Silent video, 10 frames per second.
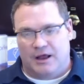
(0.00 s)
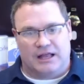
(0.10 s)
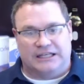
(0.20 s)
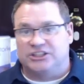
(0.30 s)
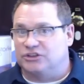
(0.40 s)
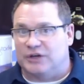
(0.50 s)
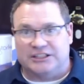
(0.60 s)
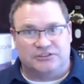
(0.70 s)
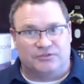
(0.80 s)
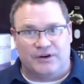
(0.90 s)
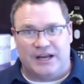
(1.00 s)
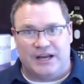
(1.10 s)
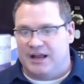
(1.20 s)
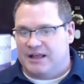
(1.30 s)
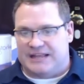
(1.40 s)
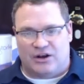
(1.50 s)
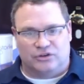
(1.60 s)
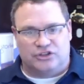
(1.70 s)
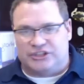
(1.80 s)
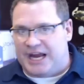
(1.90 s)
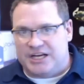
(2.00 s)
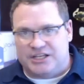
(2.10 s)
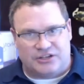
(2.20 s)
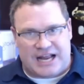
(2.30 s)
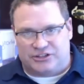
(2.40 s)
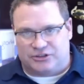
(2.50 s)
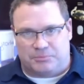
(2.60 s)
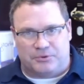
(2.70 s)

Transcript: It's stress-free. They don't change their natural